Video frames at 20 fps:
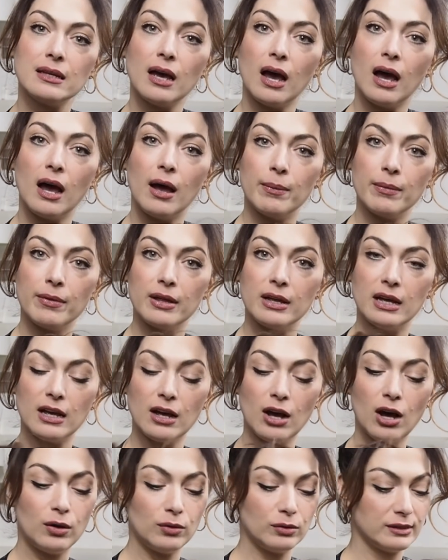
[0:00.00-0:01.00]
the
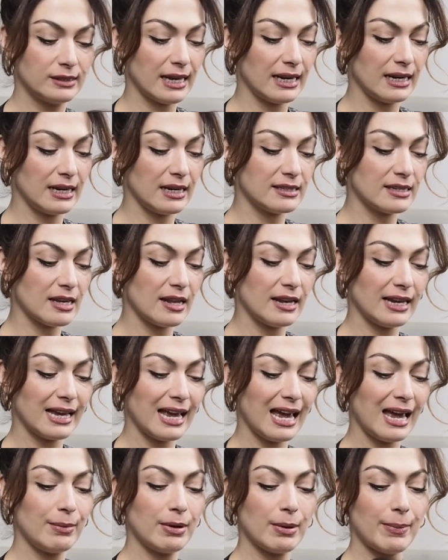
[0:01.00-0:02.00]
wholesalers, and it
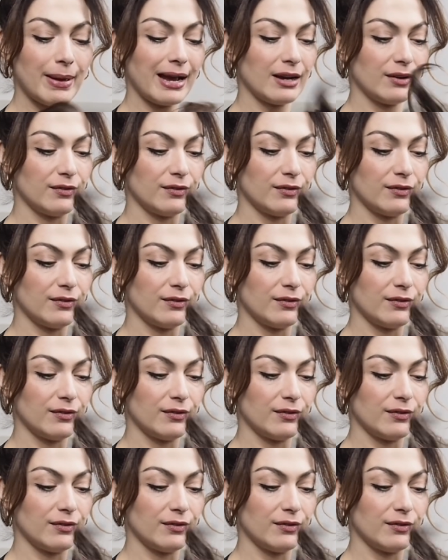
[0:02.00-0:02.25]
came in a pack